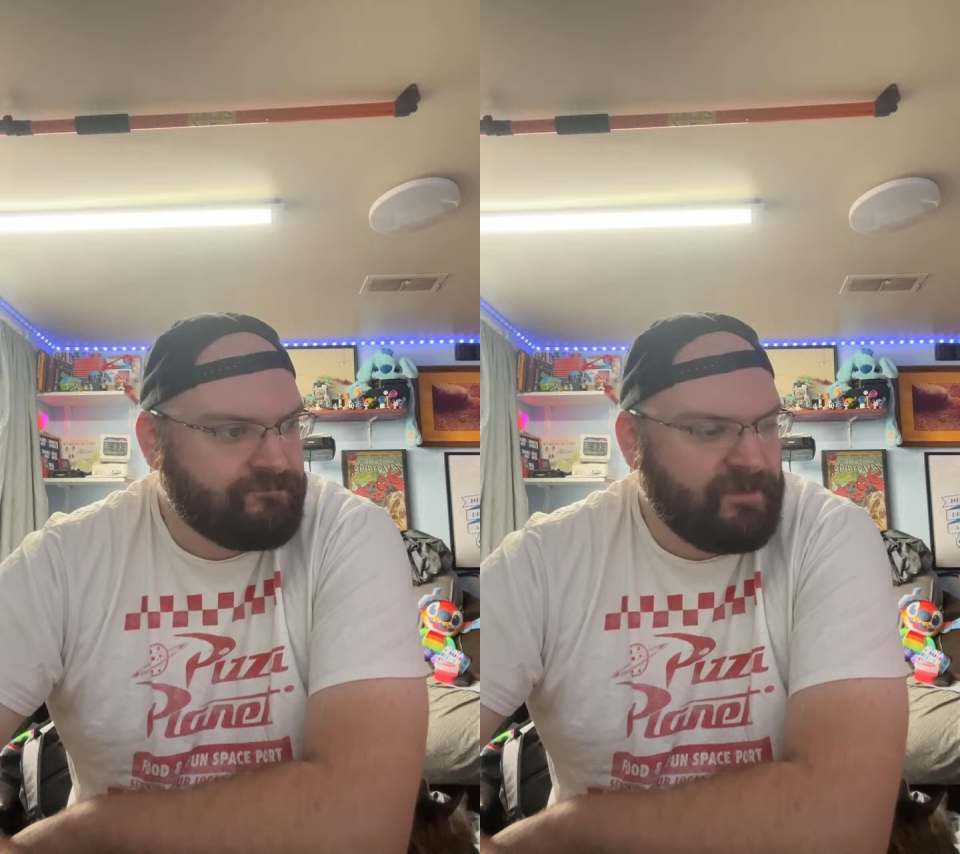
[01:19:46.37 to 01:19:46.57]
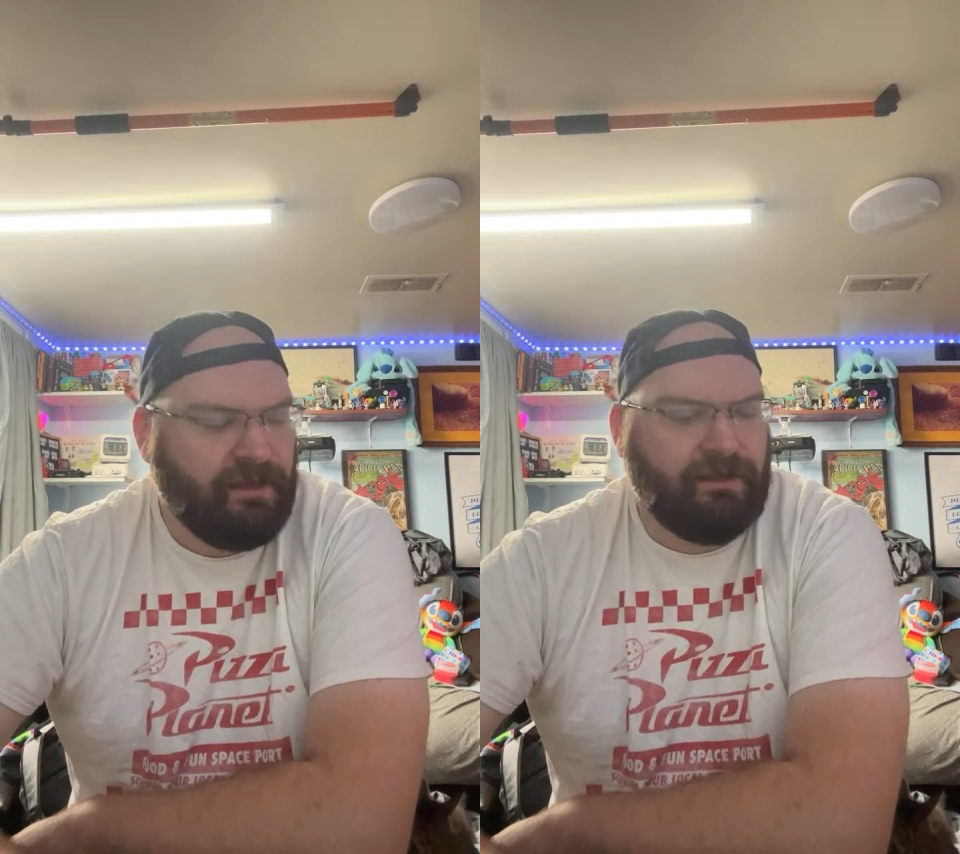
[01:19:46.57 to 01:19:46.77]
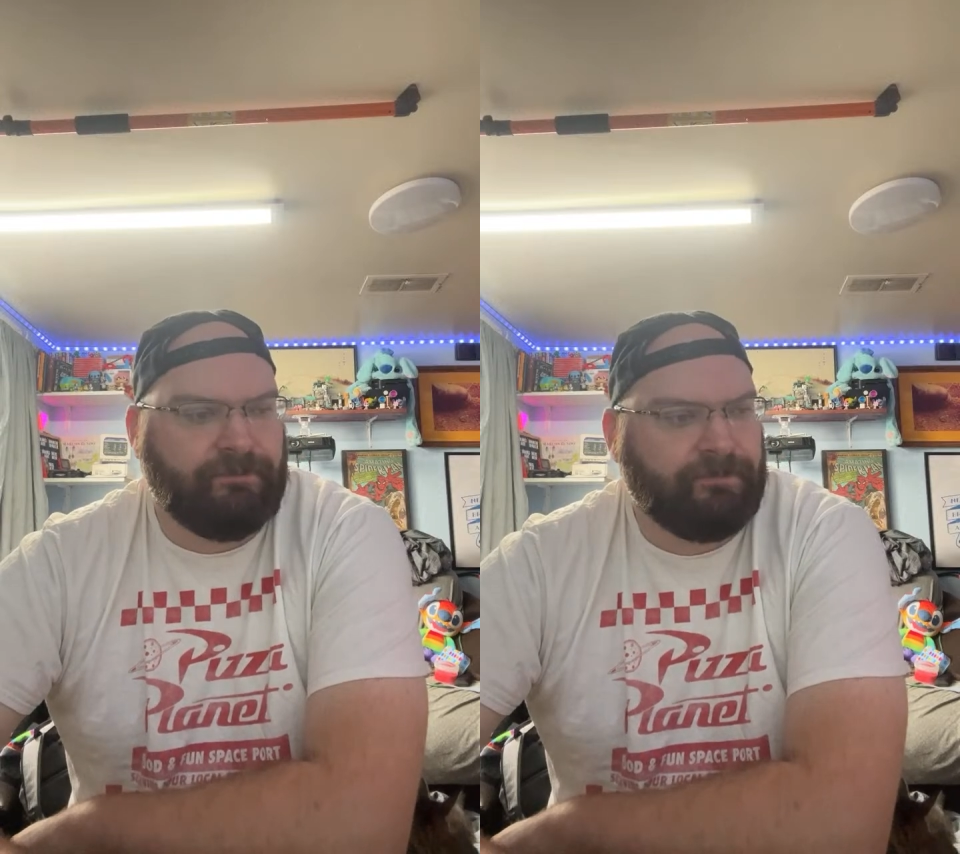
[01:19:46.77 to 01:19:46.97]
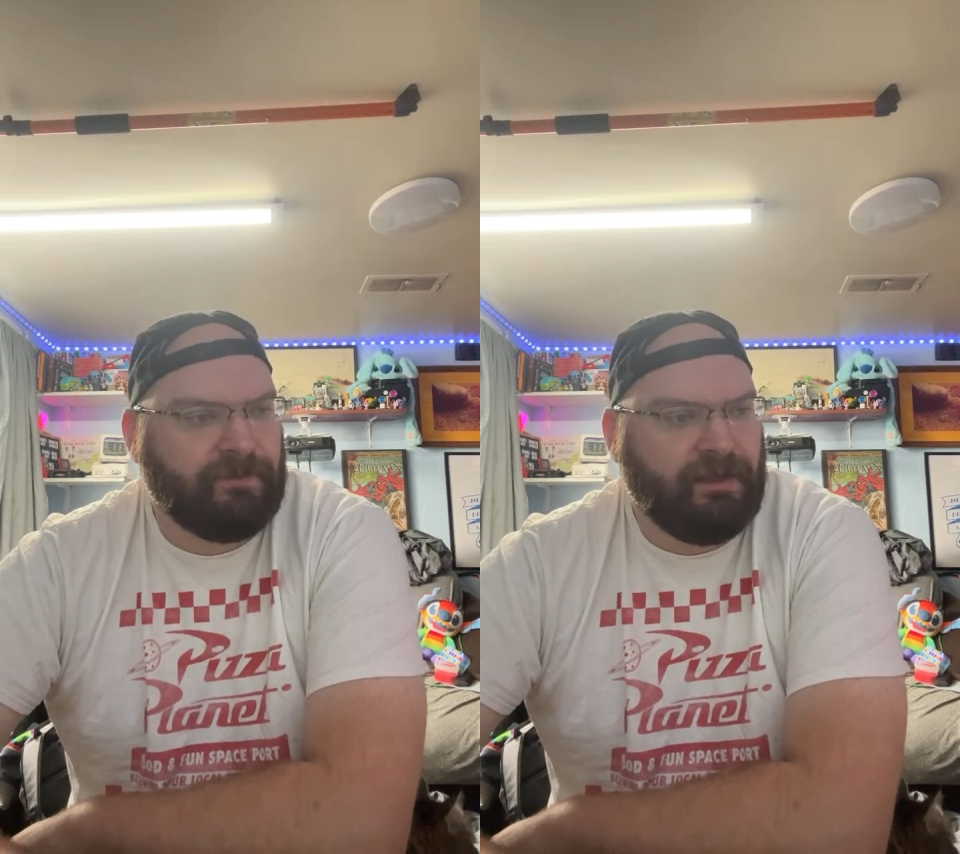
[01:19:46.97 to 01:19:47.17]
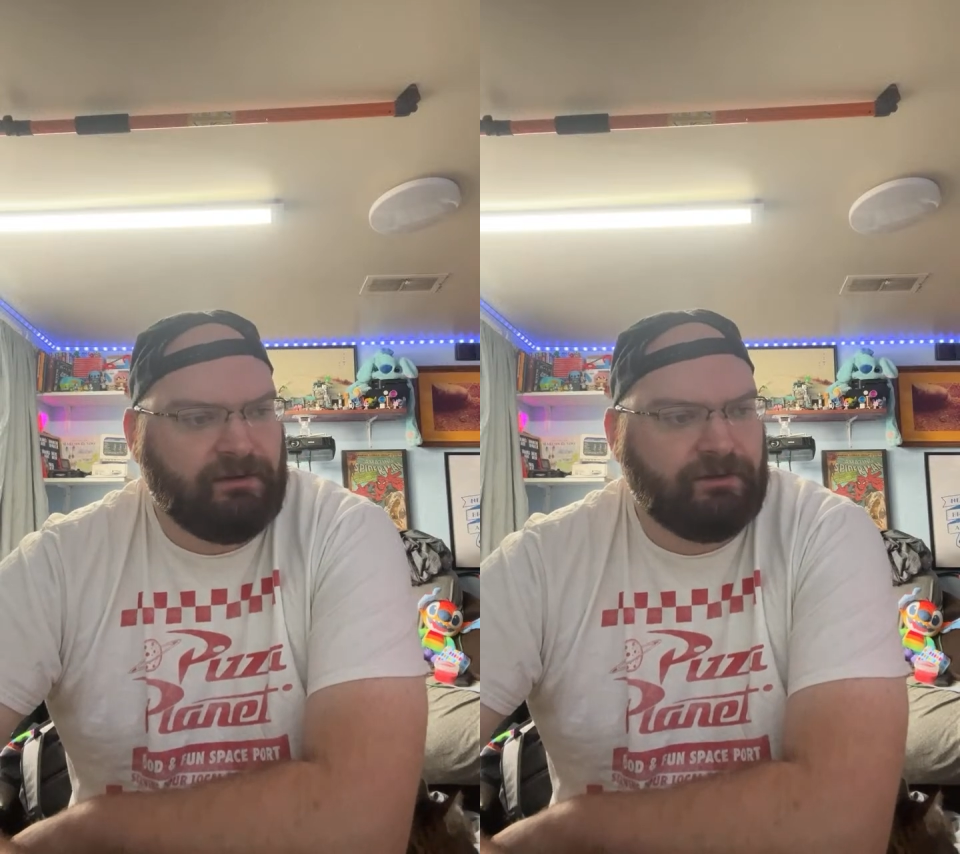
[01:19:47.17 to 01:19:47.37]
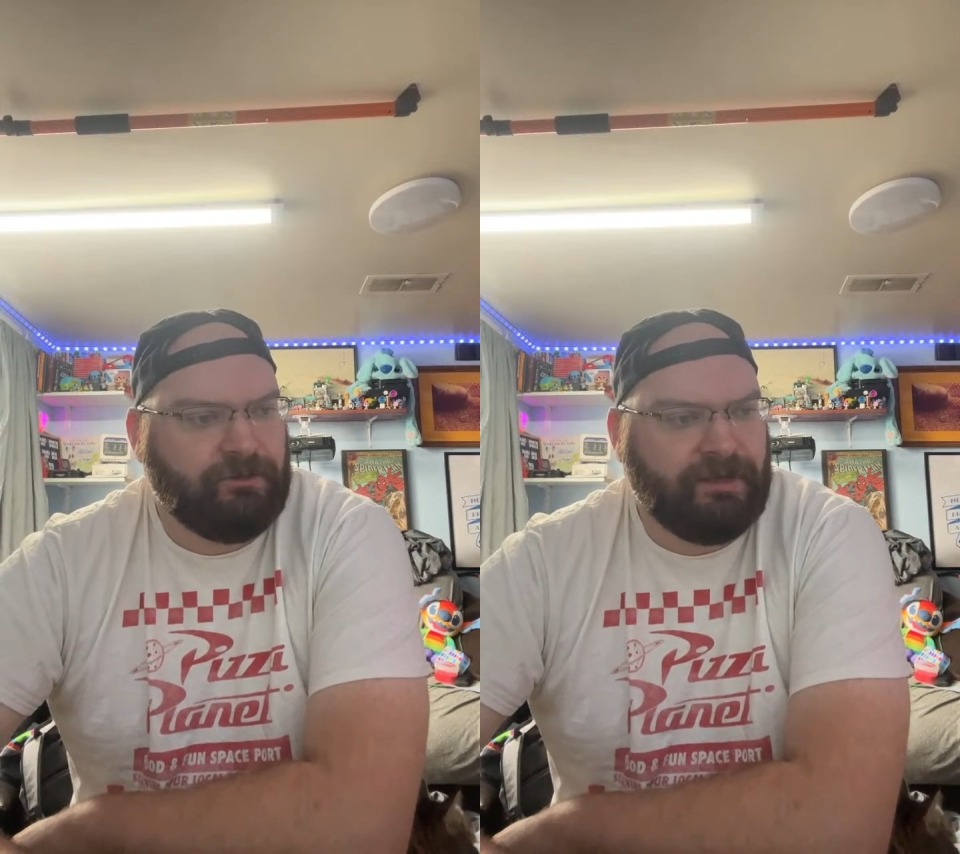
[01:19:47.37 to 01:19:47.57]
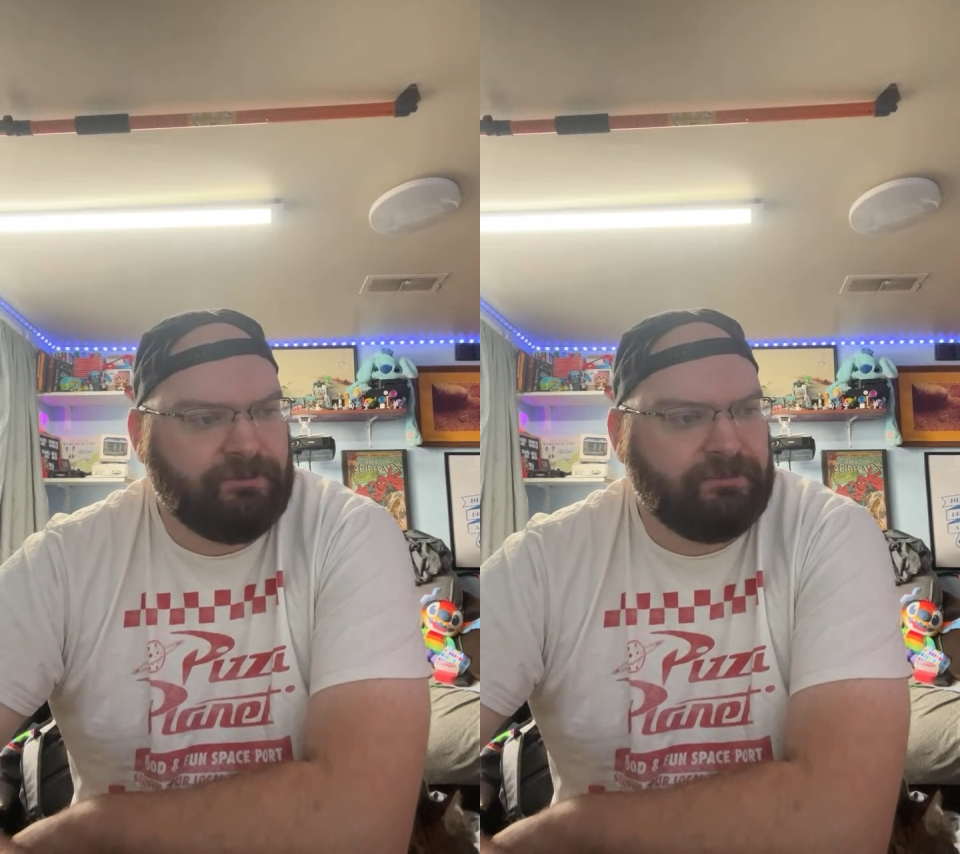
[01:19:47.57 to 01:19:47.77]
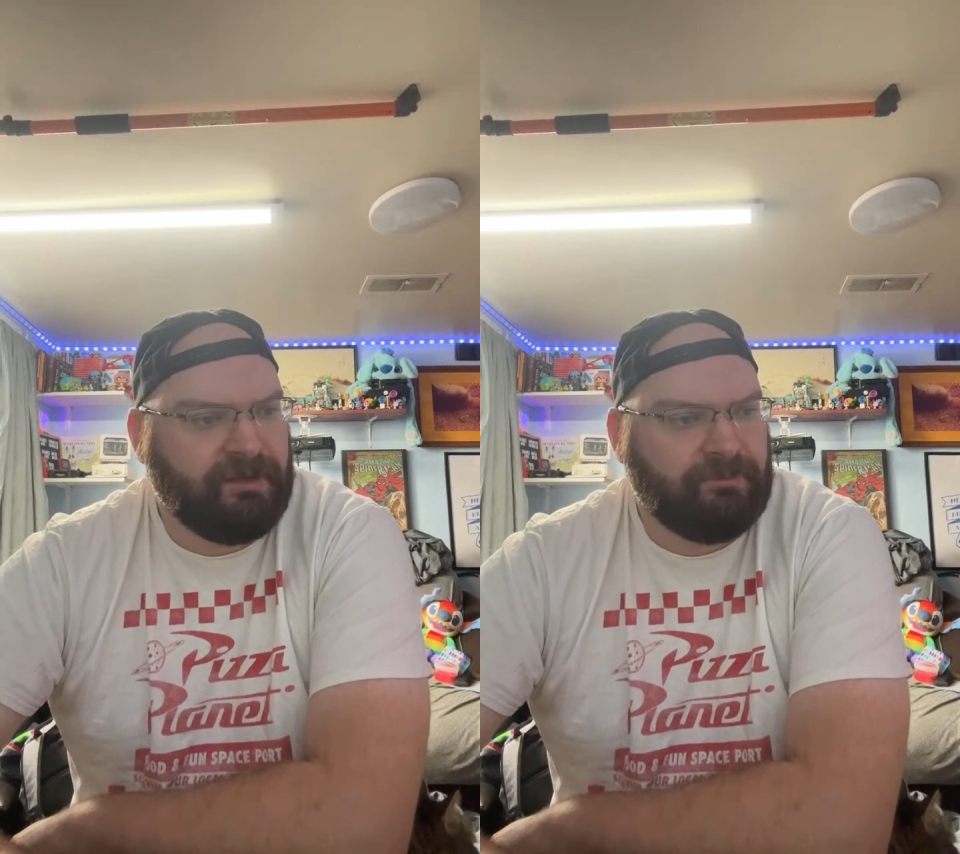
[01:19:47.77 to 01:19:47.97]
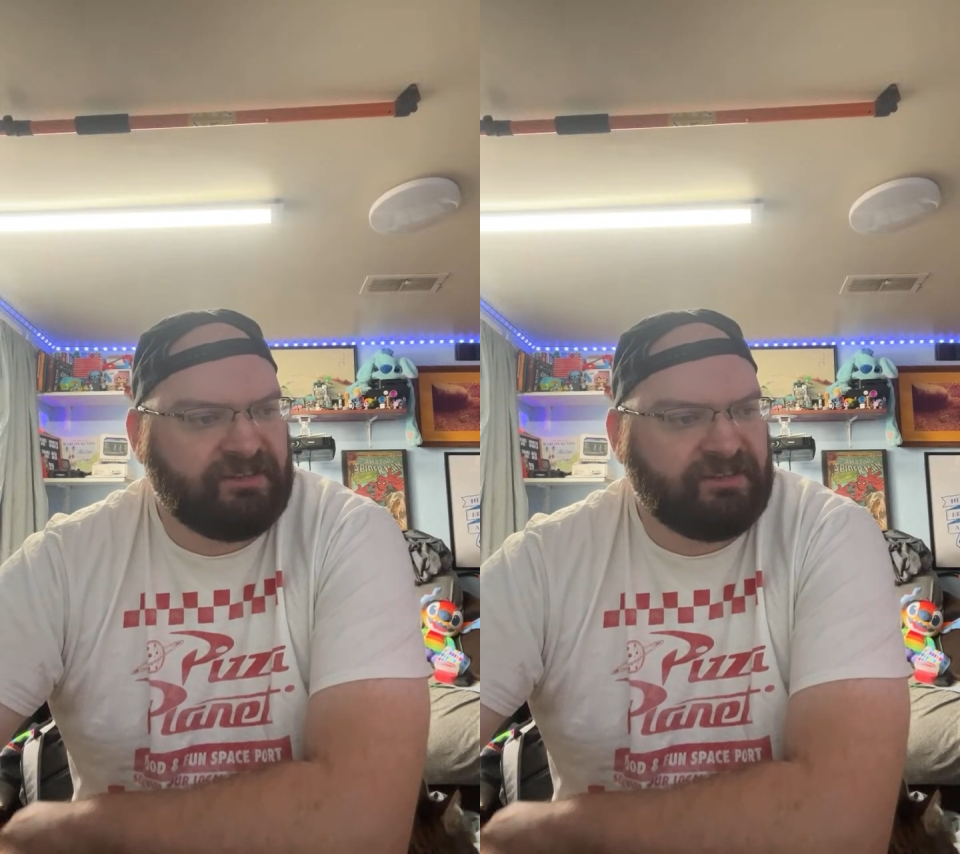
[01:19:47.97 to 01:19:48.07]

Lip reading: Huh. I don't know why you wouldn't be able